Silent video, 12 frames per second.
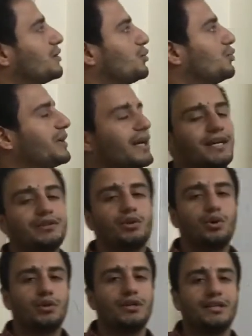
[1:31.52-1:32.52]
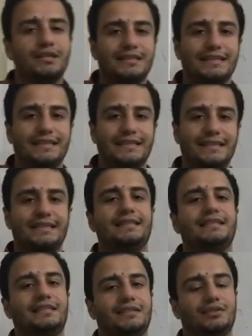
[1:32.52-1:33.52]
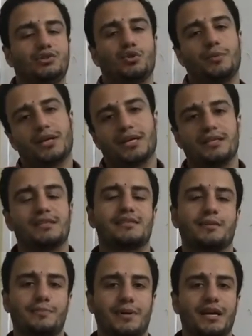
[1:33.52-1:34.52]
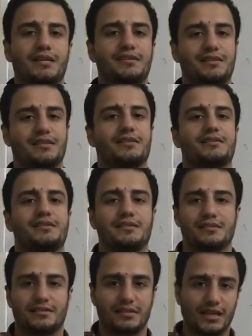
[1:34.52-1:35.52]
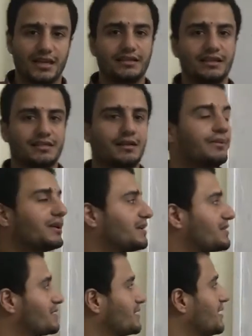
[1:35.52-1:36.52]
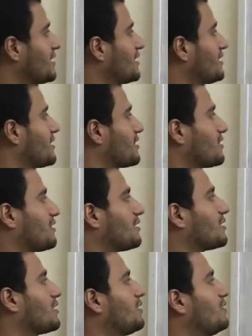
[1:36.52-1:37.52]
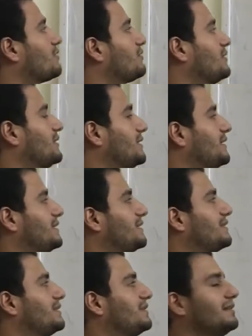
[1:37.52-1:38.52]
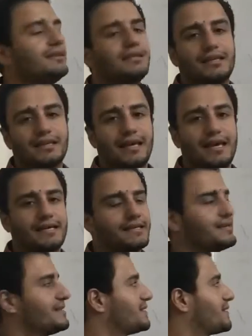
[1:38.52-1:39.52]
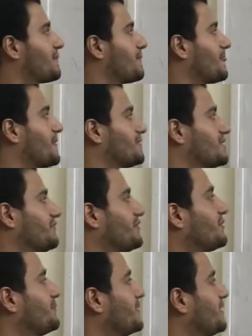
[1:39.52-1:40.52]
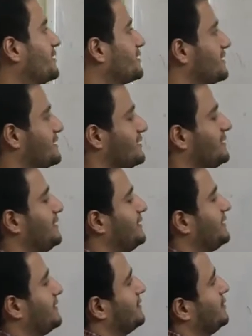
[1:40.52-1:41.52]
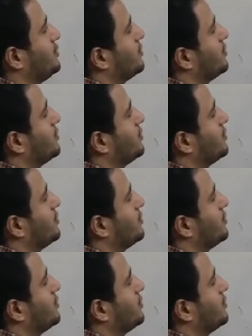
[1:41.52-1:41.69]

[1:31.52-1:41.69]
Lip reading: We add only ed to make it in the past tense. The second example is the car needed gas. The verb here is need.